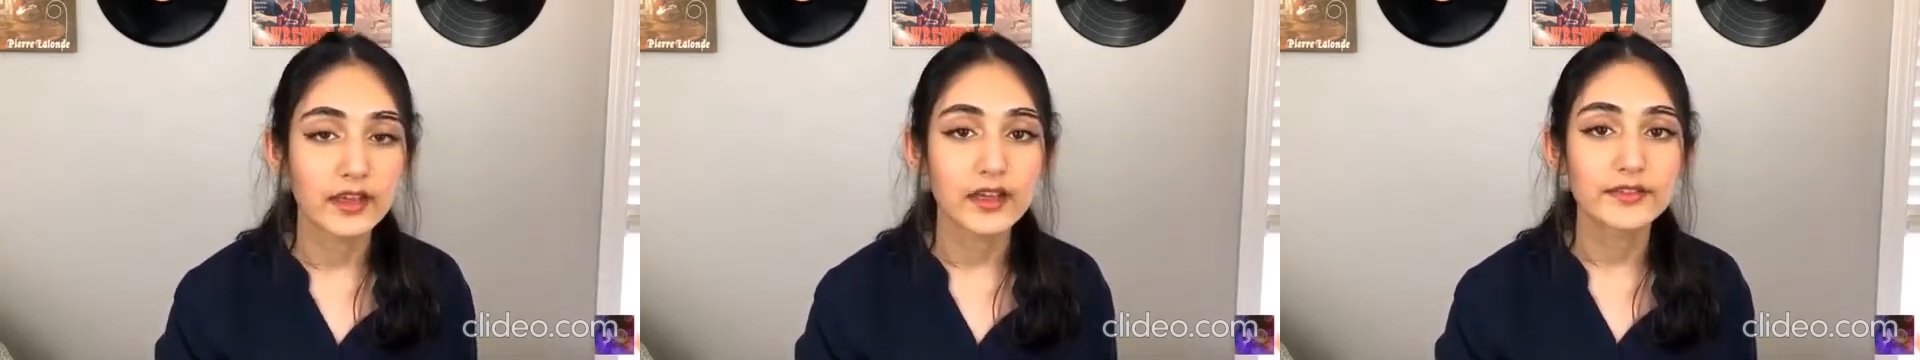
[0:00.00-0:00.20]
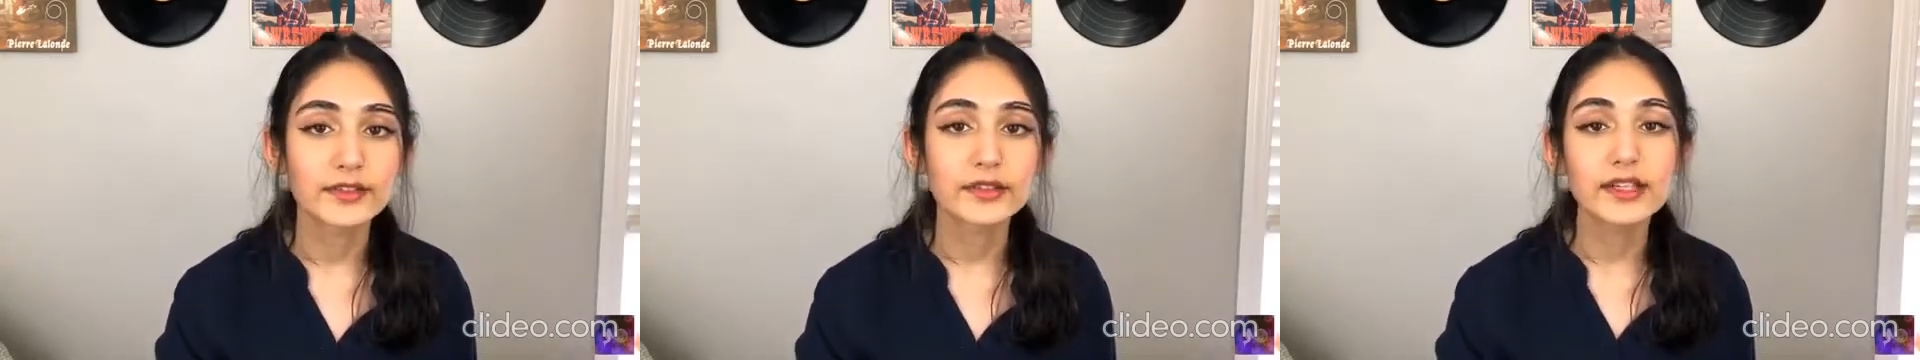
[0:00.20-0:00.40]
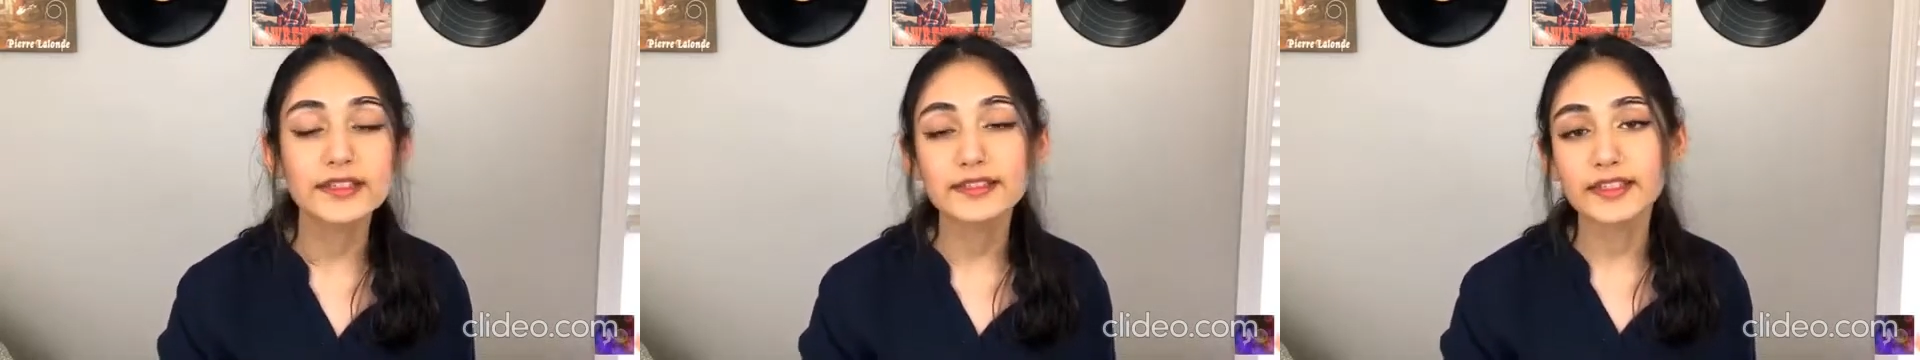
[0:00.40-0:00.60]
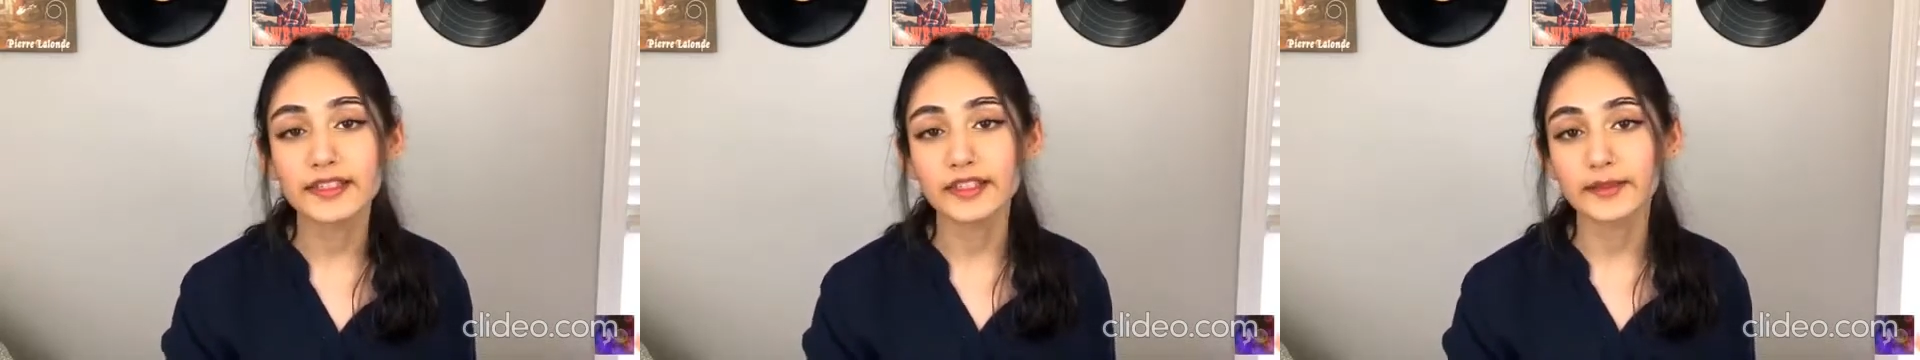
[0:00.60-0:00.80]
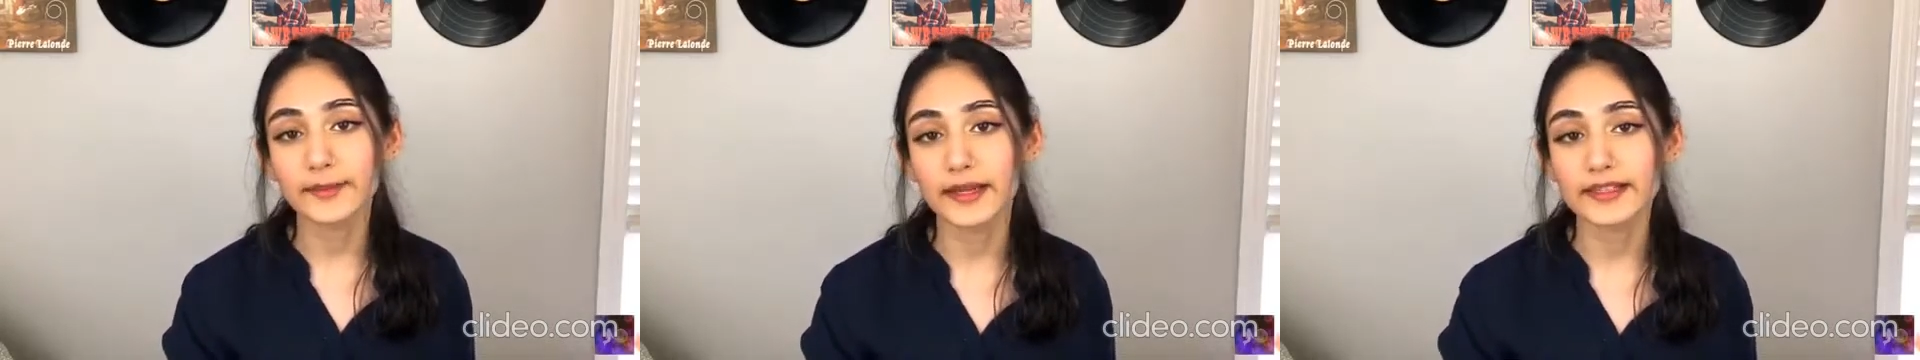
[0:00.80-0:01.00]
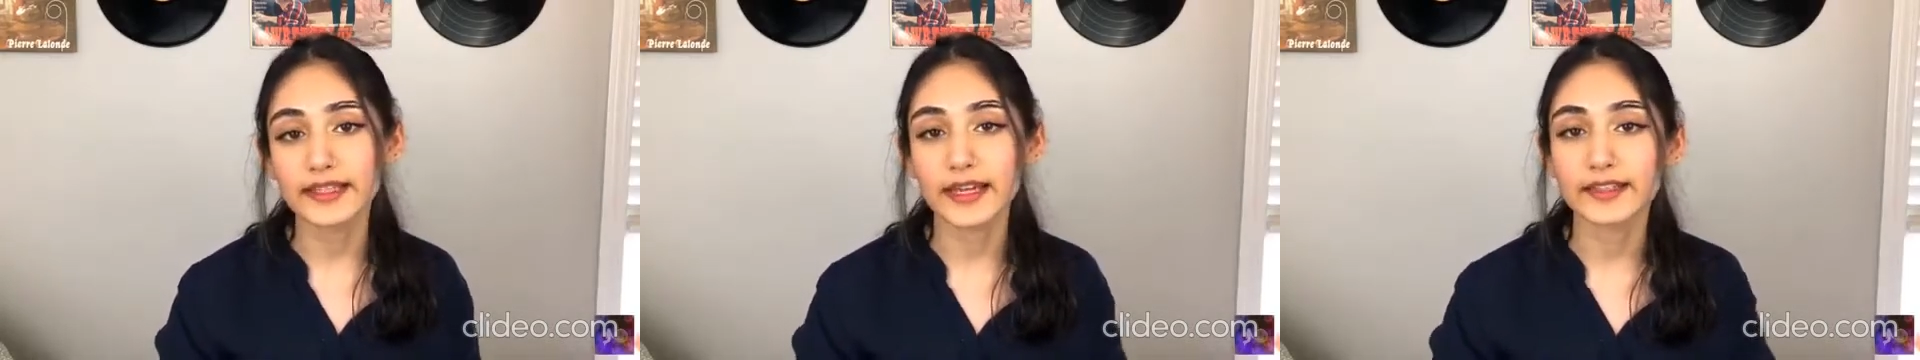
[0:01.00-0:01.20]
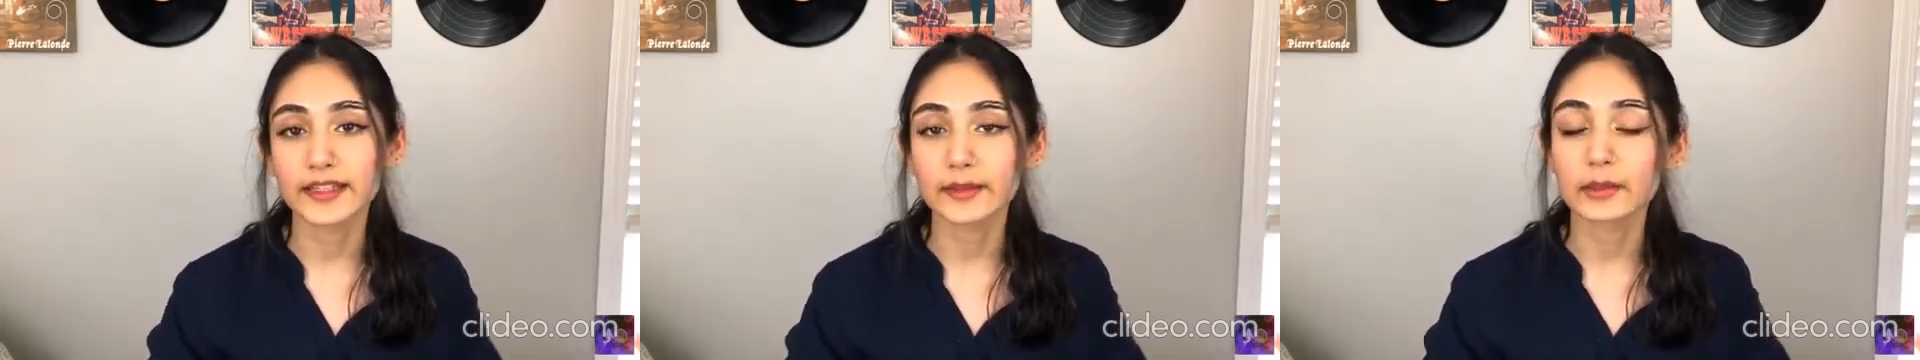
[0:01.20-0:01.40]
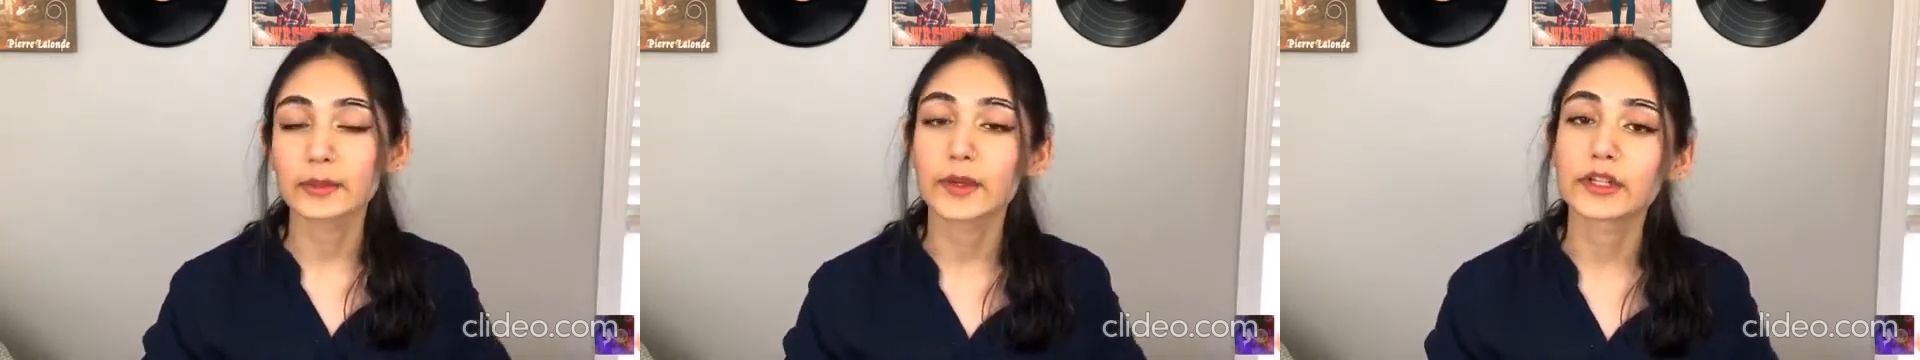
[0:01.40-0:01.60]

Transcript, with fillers: A few days later, my dad and I were